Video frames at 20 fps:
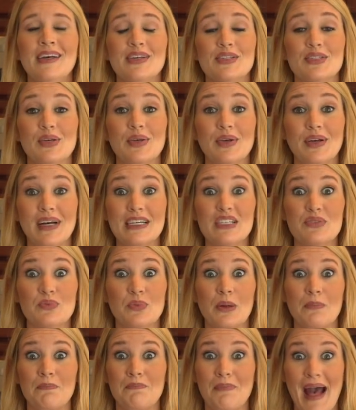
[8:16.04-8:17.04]
So you guys,
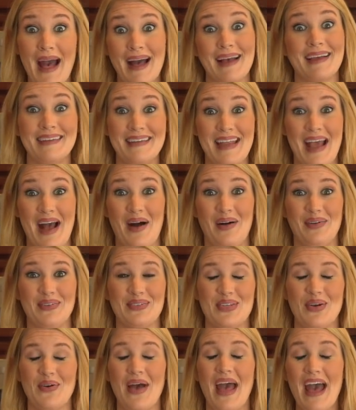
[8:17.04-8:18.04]
we're back now.
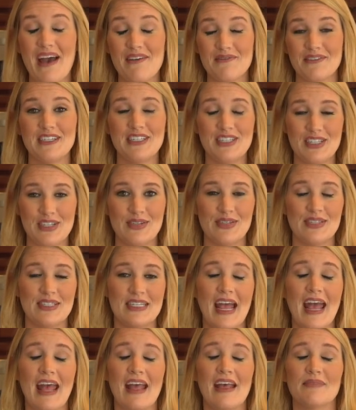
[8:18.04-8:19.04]
So every
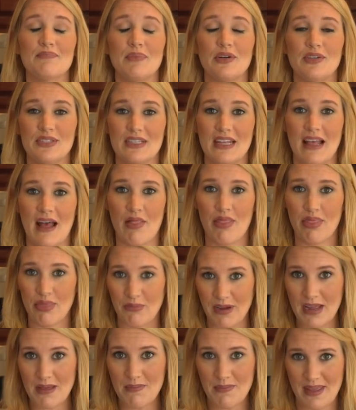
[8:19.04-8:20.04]
Tuesday, posting at
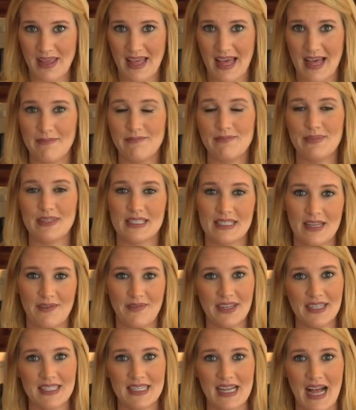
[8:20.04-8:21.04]
3 p.m.
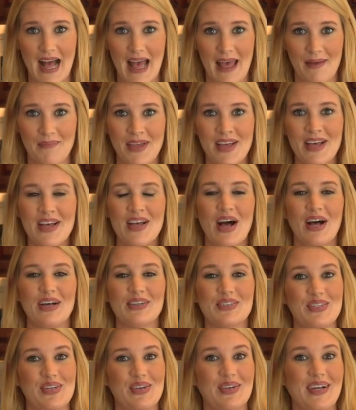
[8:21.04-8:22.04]
Pacific time. I'll
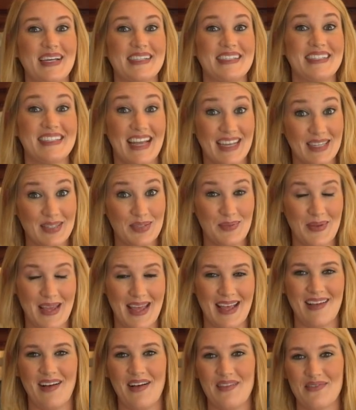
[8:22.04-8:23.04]
see you guys next
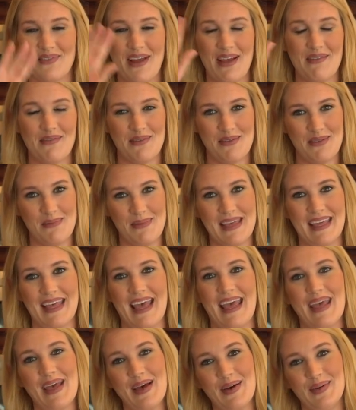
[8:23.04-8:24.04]
week on Thriving with
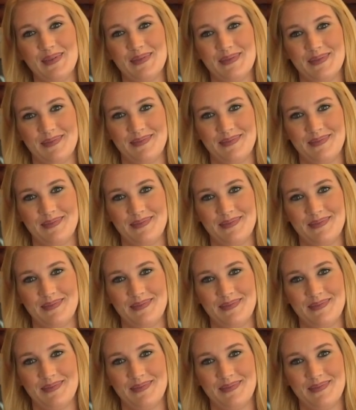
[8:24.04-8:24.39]
PKU.